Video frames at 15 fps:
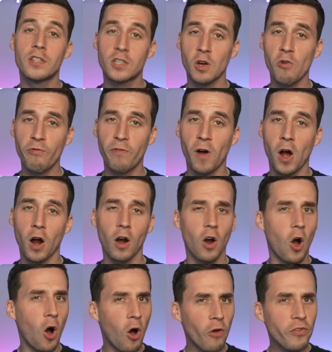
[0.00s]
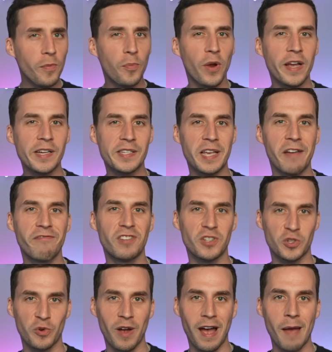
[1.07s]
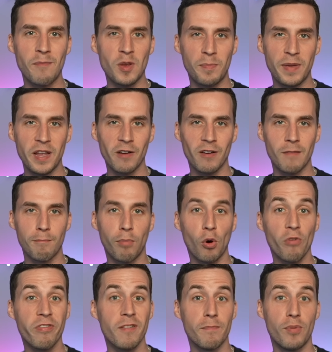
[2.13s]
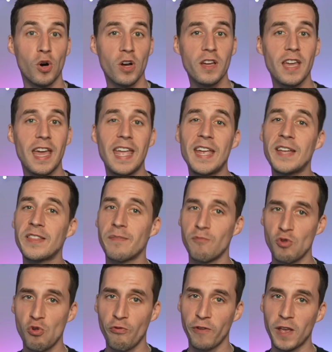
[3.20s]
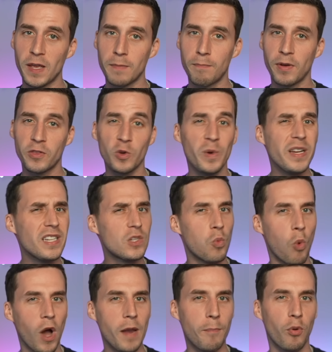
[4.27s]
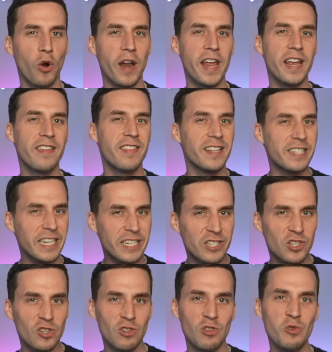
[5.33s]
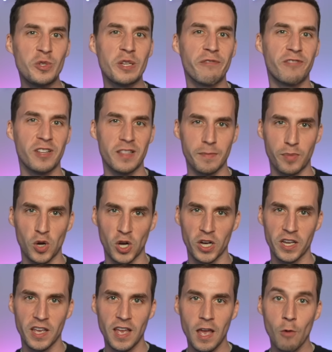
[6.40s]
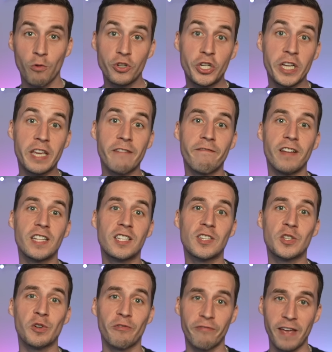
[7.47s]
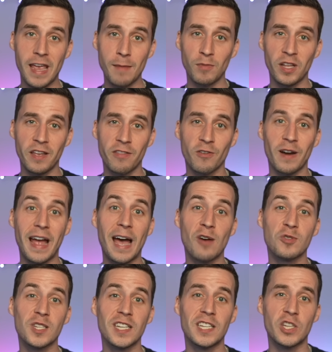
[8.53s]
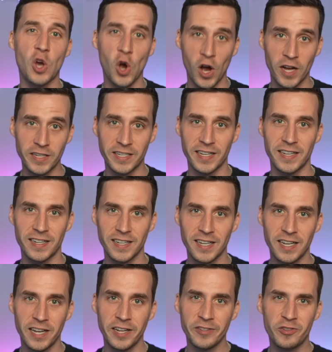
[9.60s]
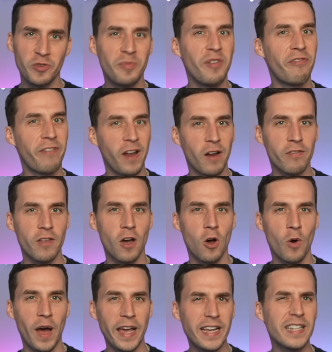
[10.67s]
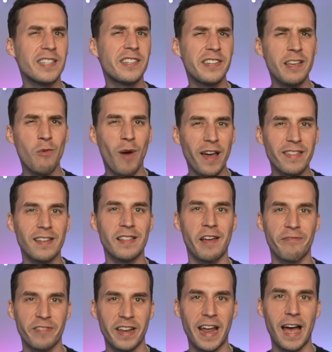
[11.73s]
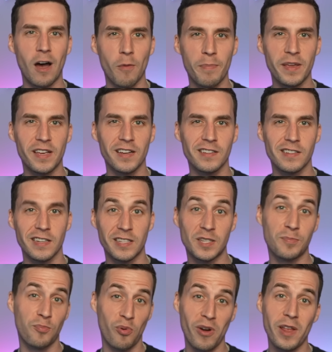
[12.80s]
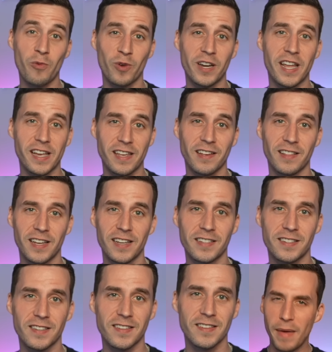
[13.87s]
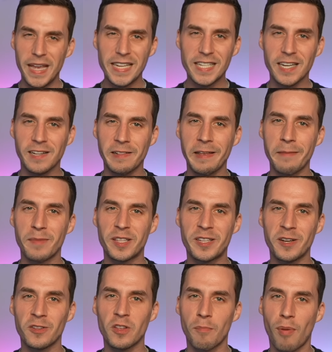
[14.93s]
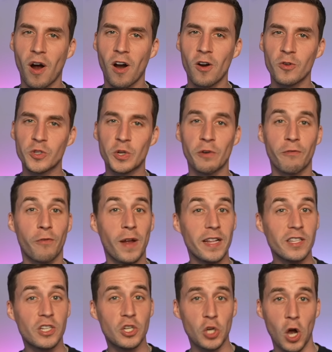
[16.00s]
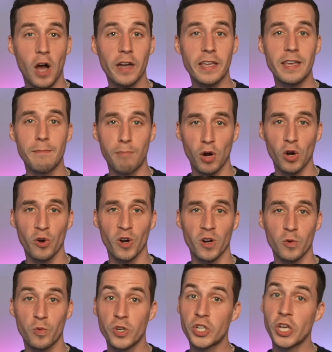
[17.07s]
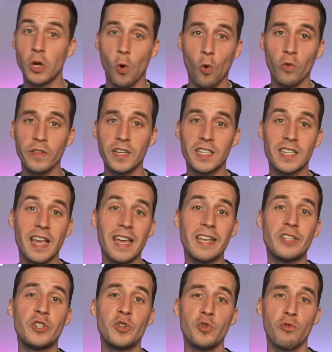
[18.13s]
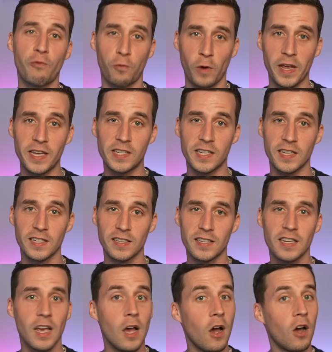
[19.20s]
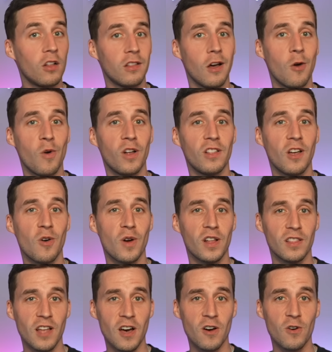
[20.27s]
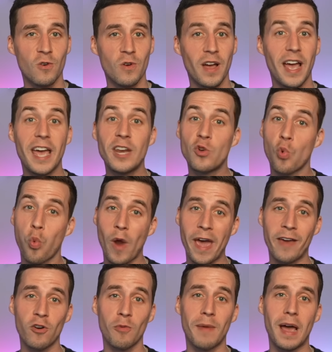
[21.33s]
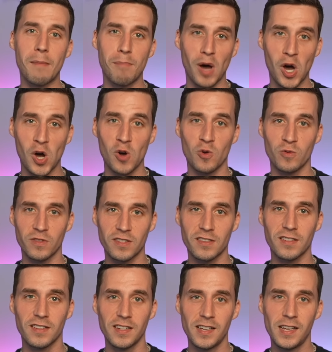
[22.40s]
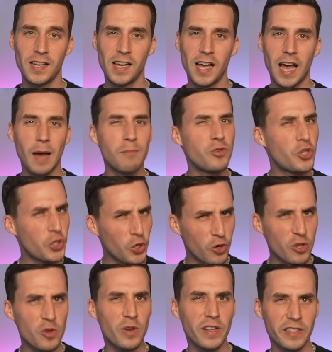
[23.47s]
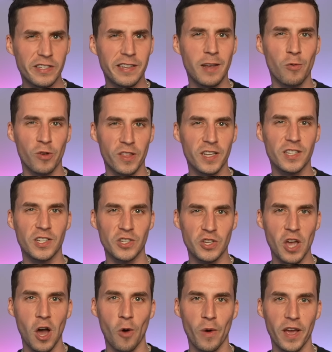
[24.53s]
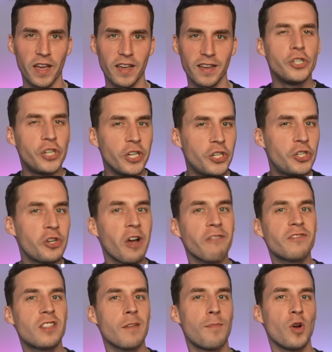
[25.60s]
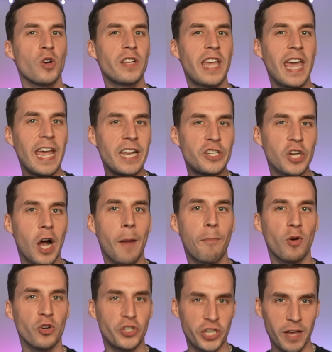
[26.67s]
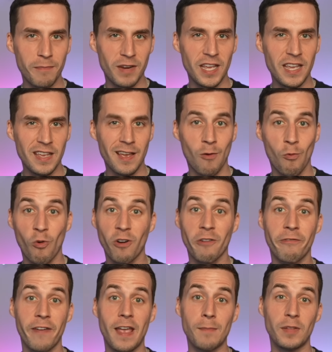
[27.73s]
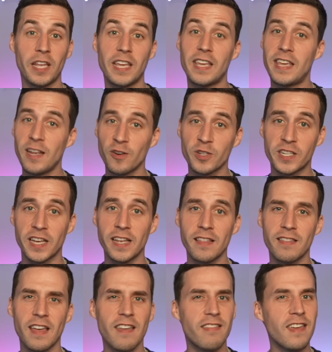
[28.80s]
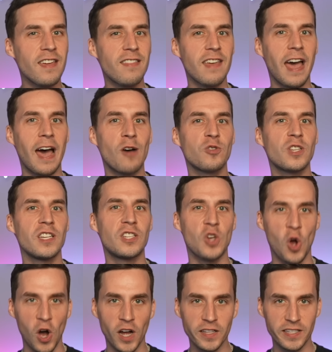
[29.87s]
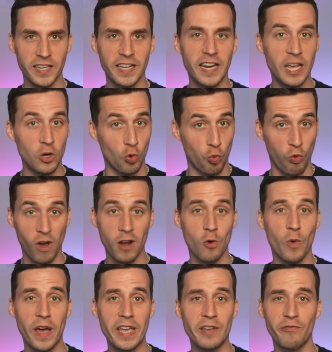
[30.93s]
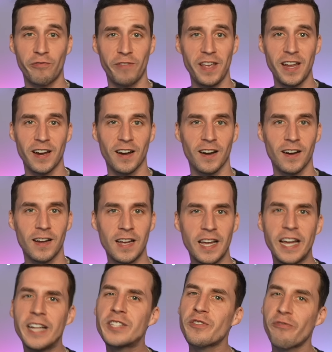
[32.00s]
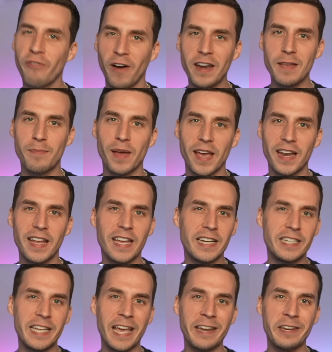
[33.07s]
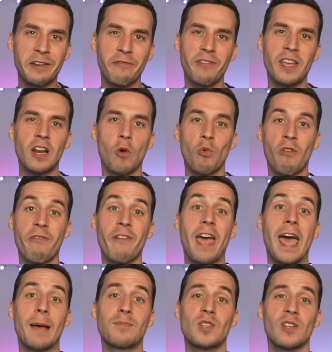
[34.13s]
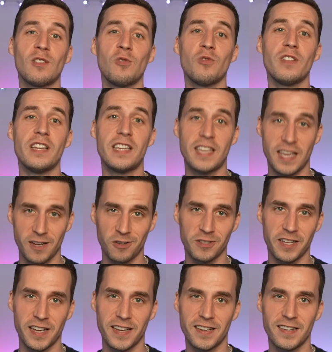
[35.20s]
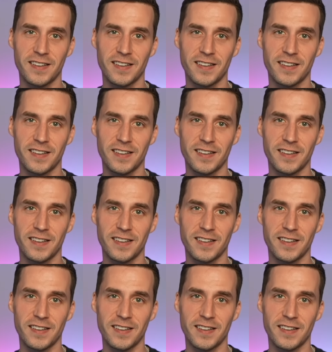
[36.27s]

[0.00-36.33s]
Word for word: So far, all the pranks I've described appear in both the book and the movie, but there is one prank that's exclusive to the book, when she convinces her family their house is haunted. To be fair though, I can see why they left it out because it's pretty ridiculous. Basically, Matilda borrows her friend's talking bird, which can only say two phrases, hello, hello, hello, and rattle my bones. I'm sure you can see where this is going. She shoves the birdcage up her chimney, and when her family hears it, they think the house is haunted and run away in fear. It's a funny bit, and Danny DeVito would have absolutely killed it.